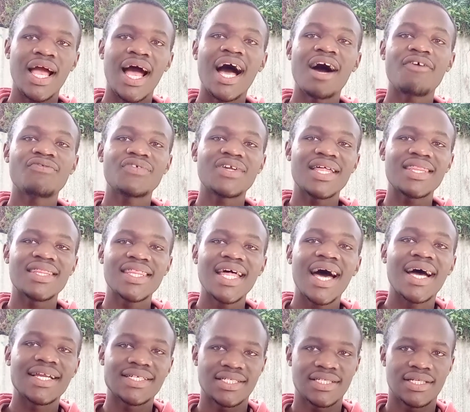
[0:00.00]
after
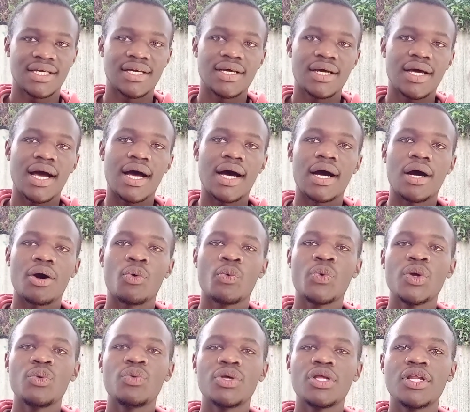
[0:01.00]
that,
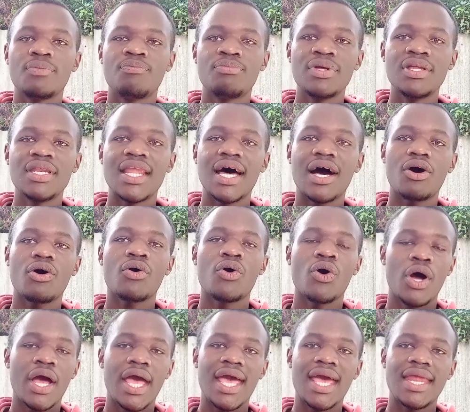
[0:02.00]
we will be now
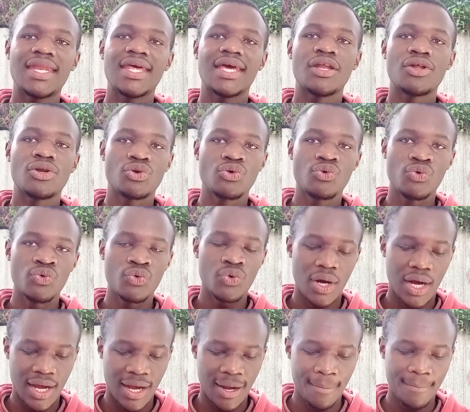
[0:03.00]
headed to
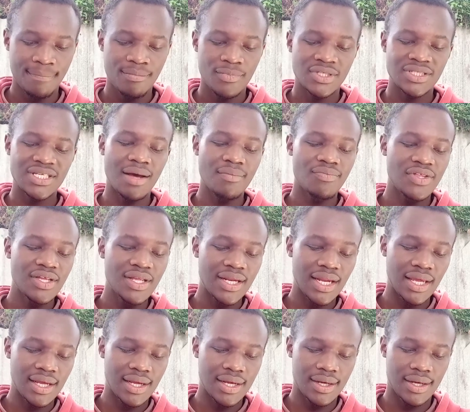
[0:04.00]
something
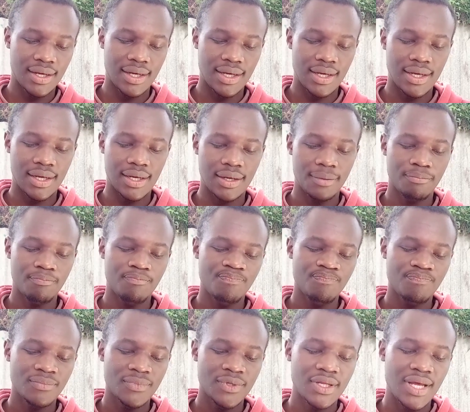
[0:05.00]
like a
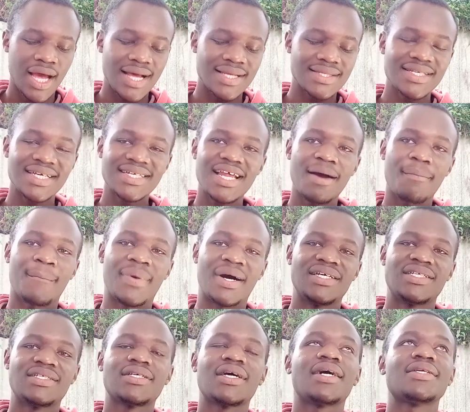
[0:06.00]

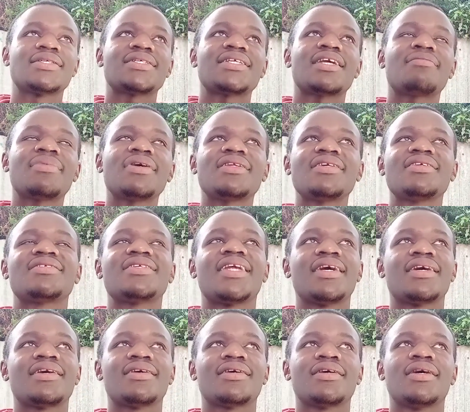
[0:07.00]
zettabyte. A zettabyte is
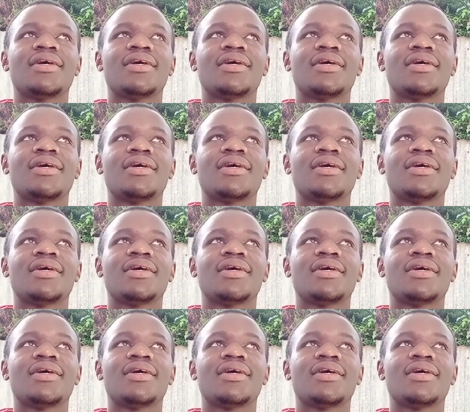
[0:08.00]
like,